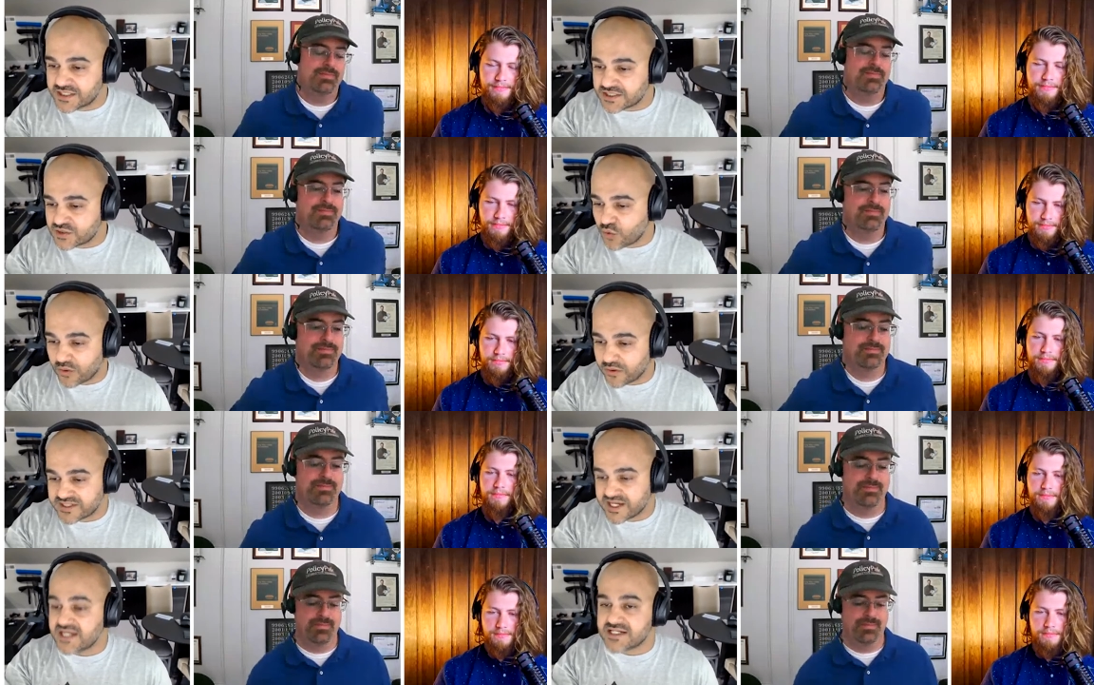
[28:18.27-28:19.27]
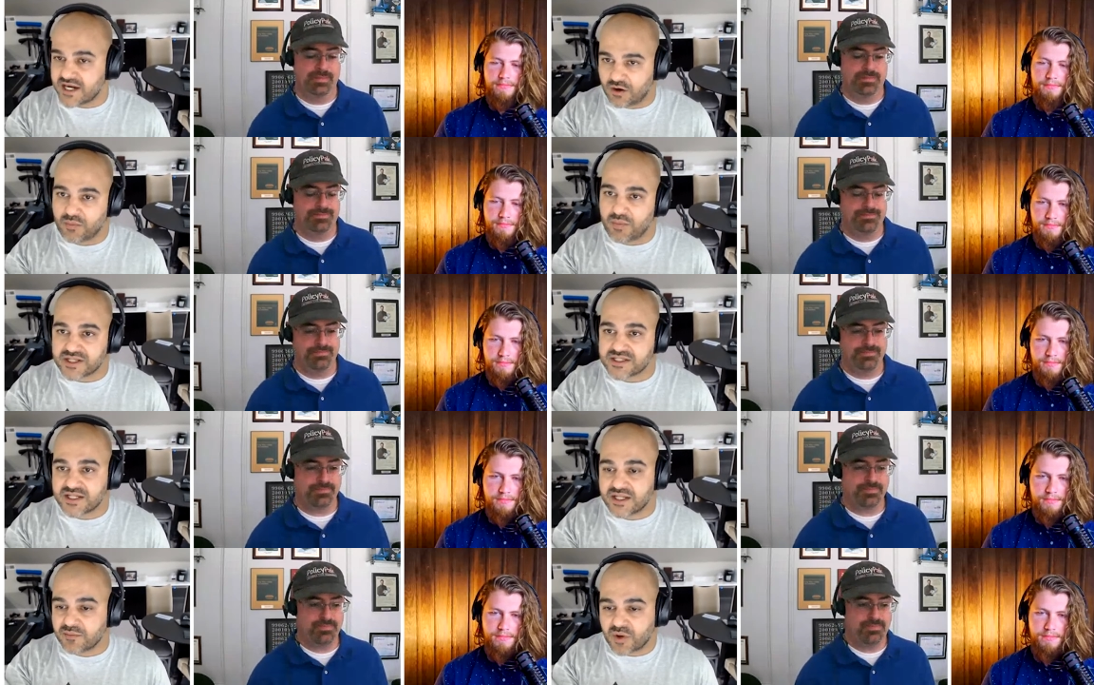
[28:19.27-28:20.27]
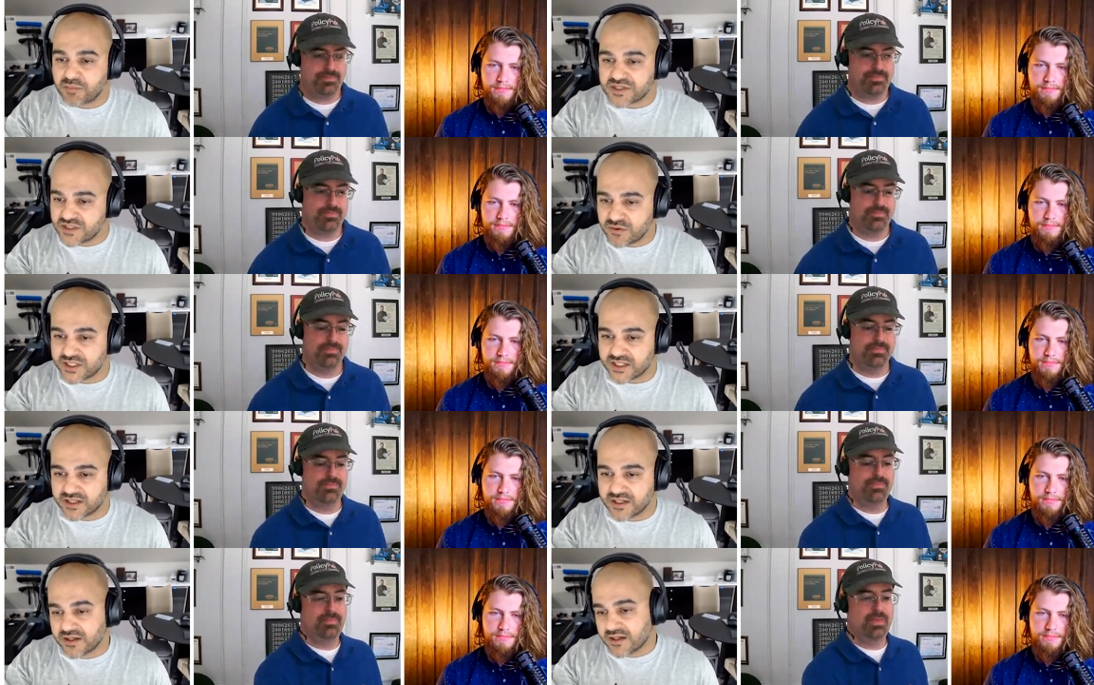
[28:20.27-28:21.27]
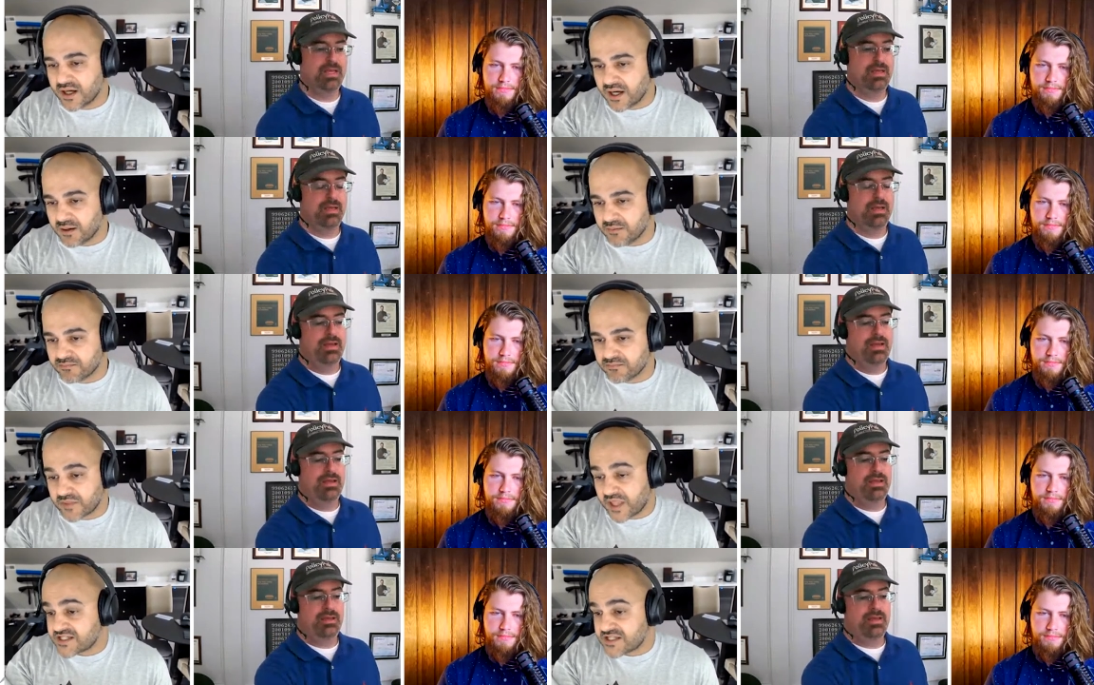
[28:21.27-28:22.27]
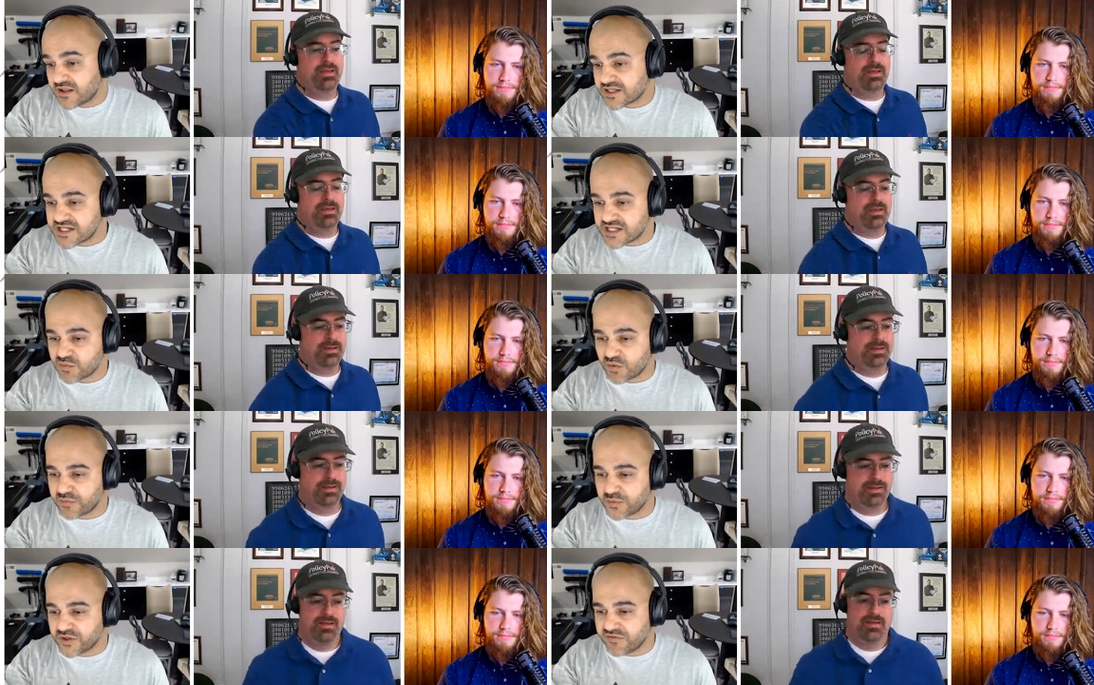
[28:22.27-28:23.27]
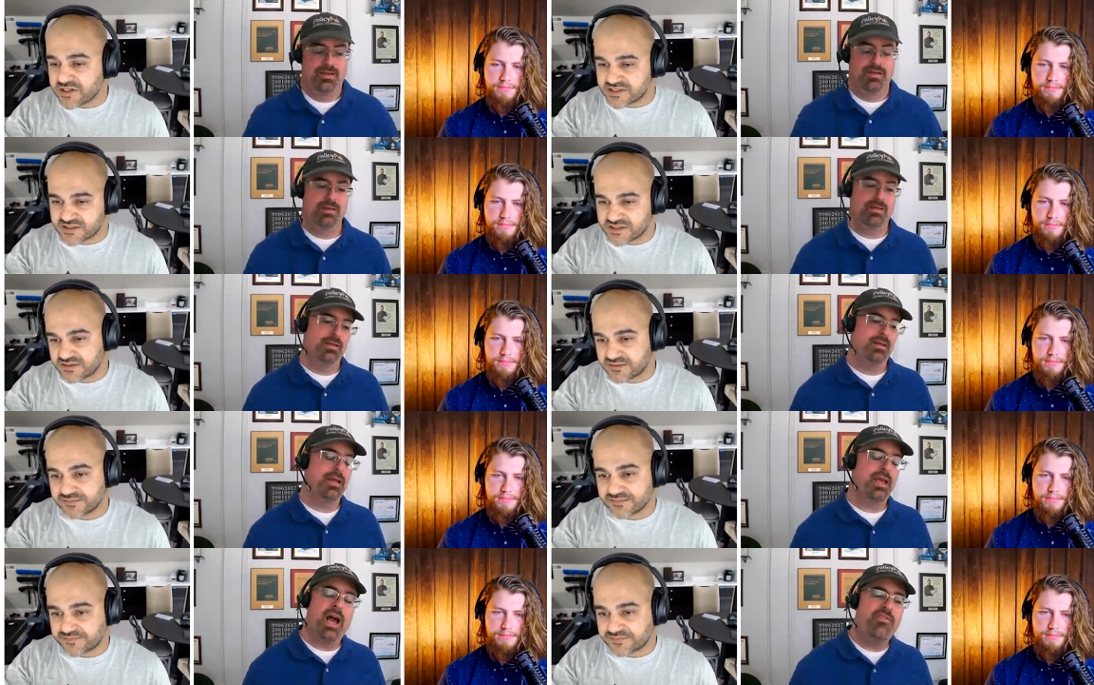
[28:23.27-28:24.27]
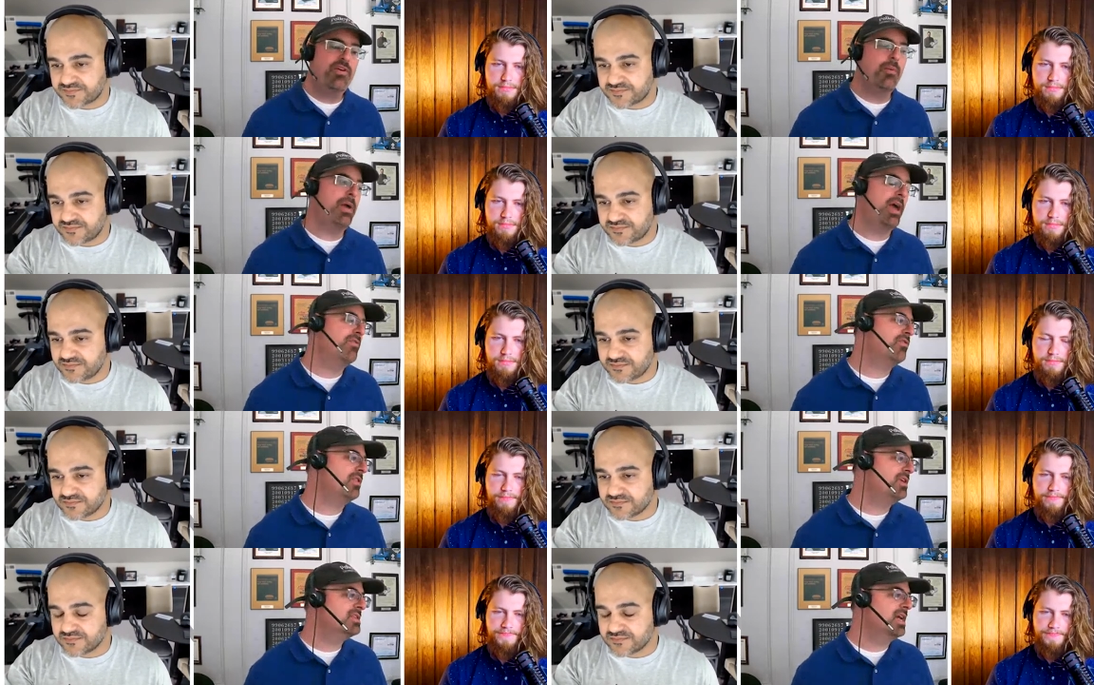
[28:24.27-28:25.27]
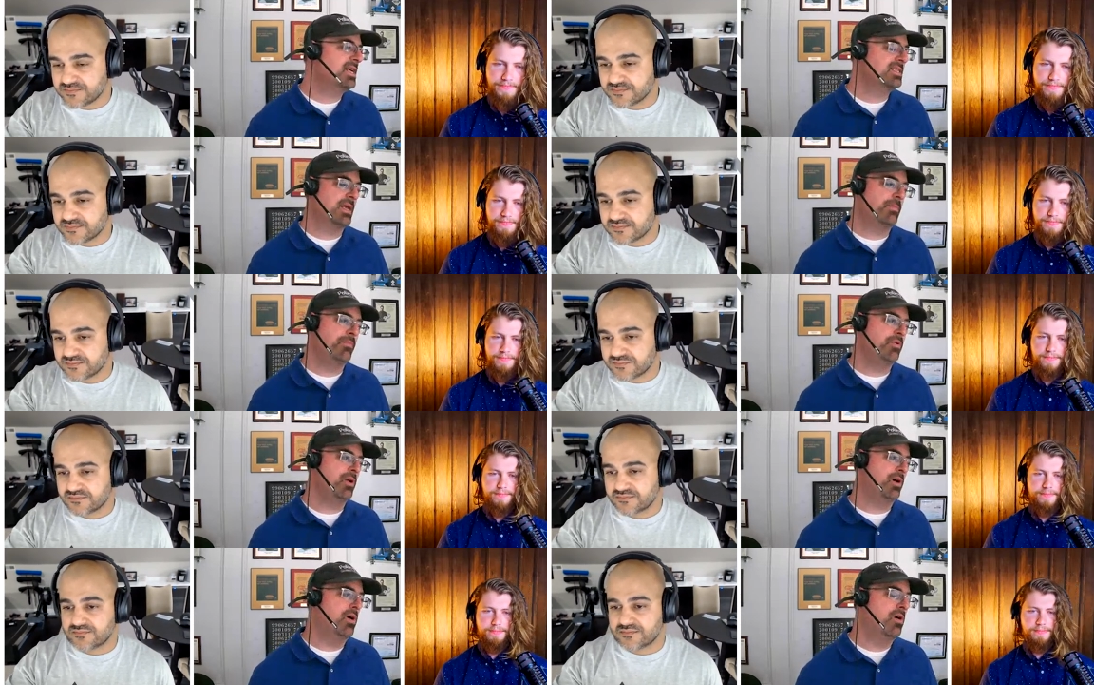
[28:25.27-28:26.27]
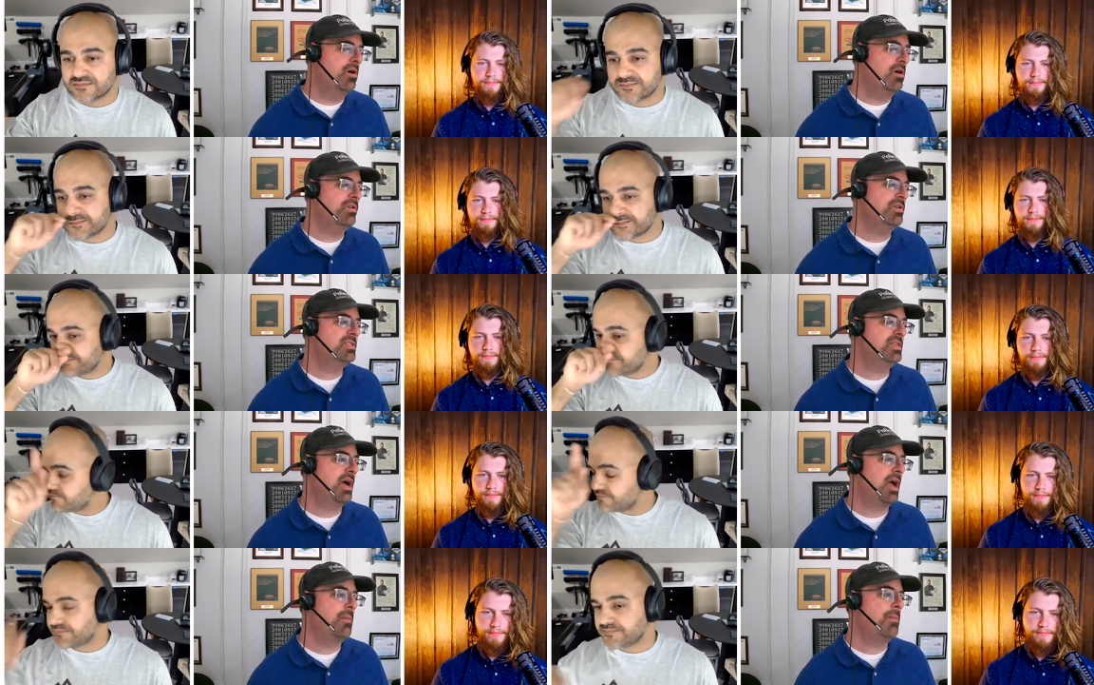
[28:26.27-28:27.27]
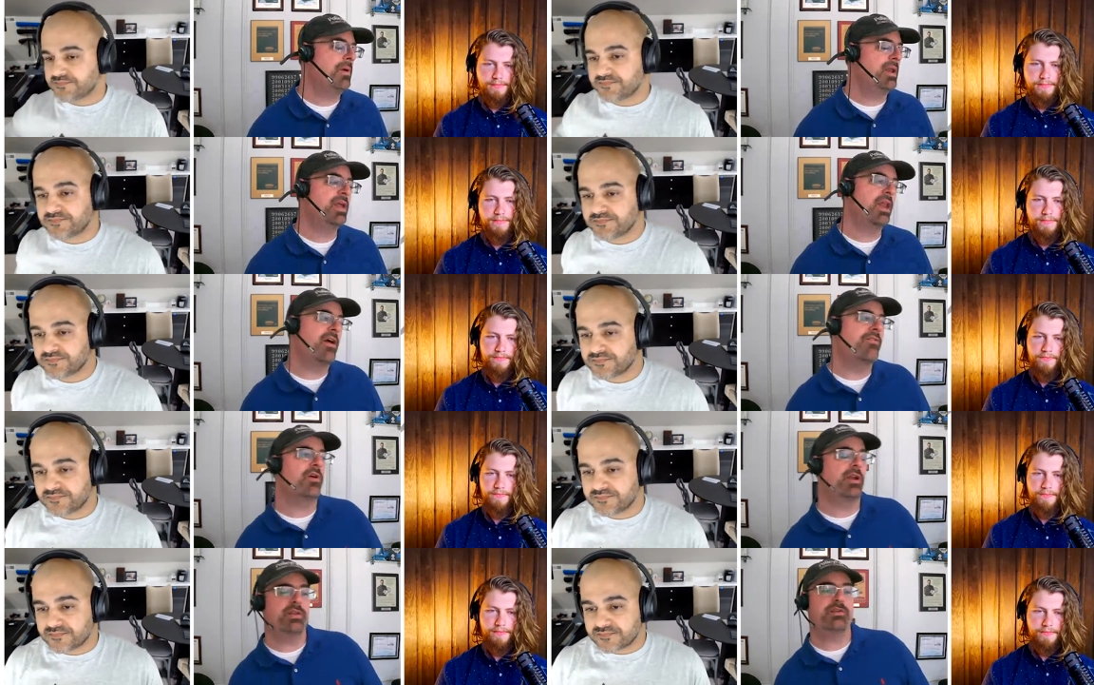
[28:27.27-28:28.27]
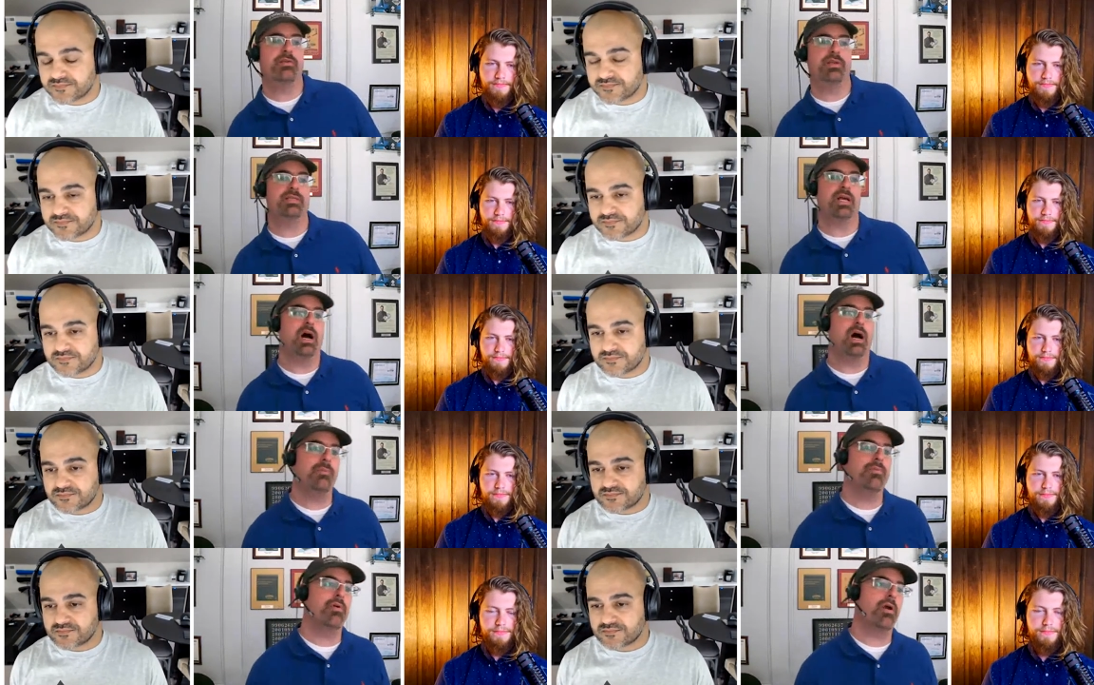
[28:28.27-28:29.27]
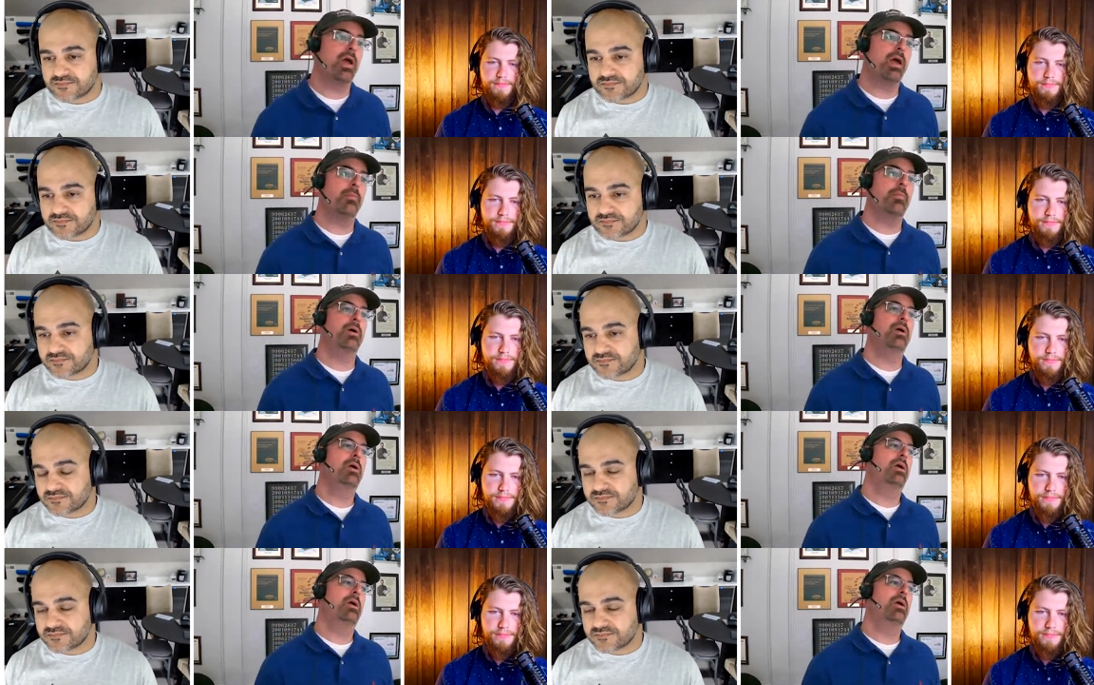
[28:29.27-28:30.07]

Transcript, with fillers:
Speaker 1: to store 10 terabytes in perpetuity. Um, that's still accessible from your devices.
Speaker 2: Yeah, I feel bad for these guys that put all this time, money, and effort into these on prem,